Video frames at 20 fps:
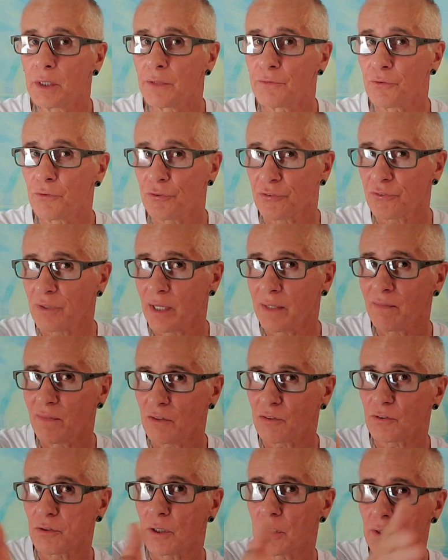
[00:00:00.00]
you stayed
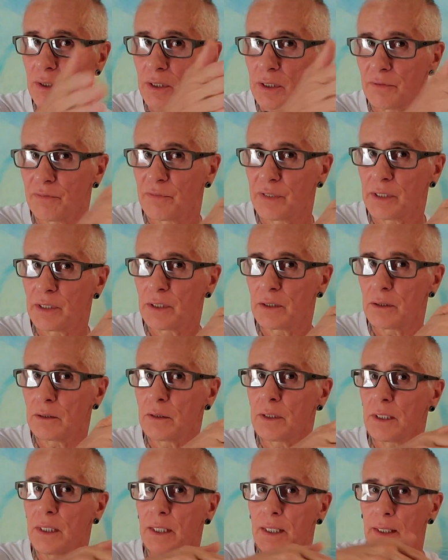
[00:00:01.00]
this long in the
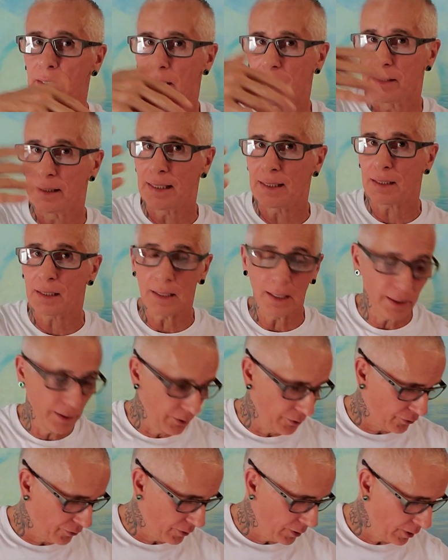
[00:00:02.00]
video and that kind
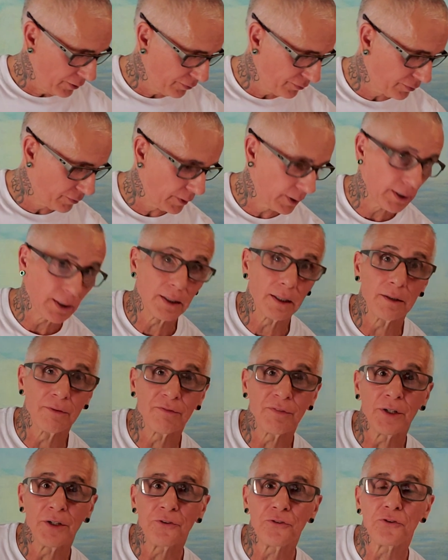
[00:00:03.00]
of stuff
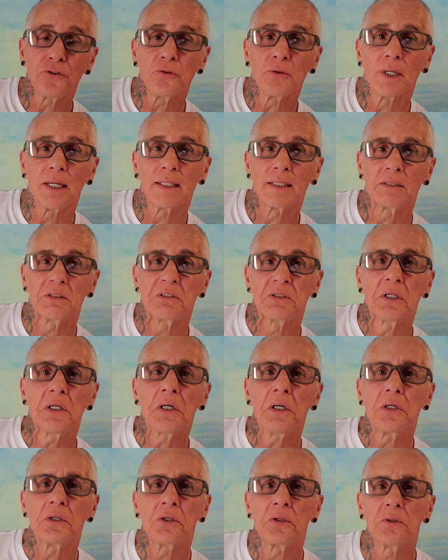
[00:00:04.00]
offends you, like,
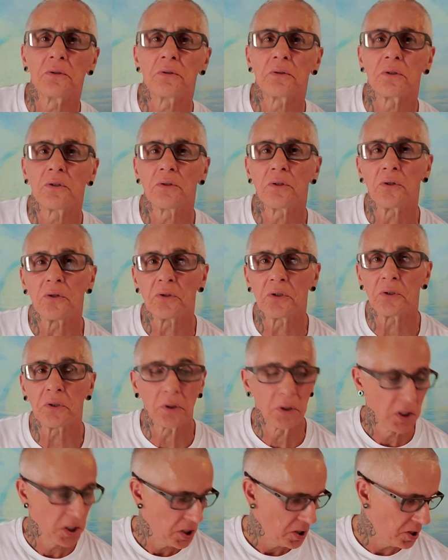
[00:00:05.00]
oh,
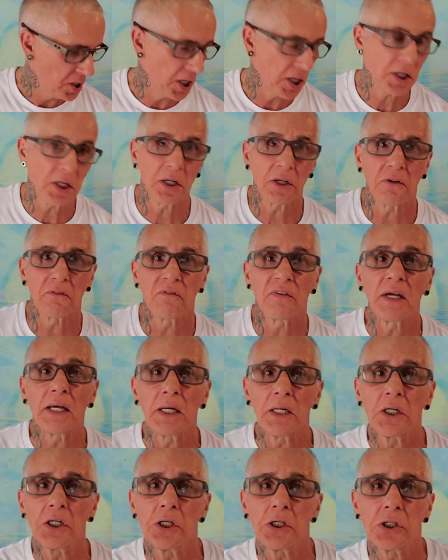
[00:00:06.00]
you're taking
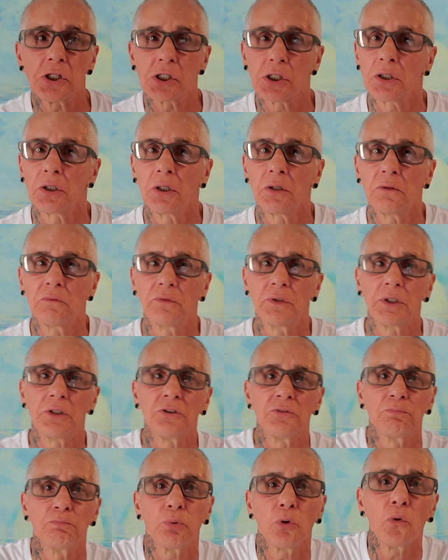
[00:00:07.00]
advantage of
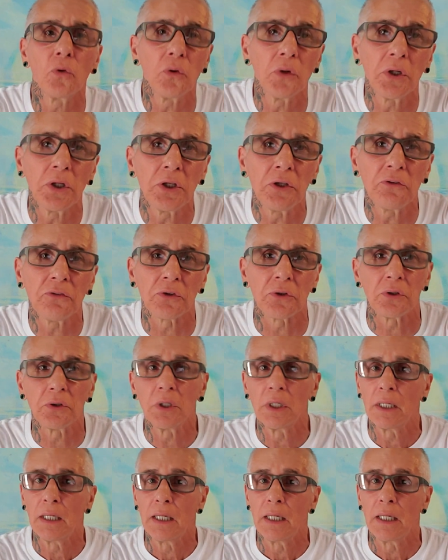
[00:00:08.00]
these boys, and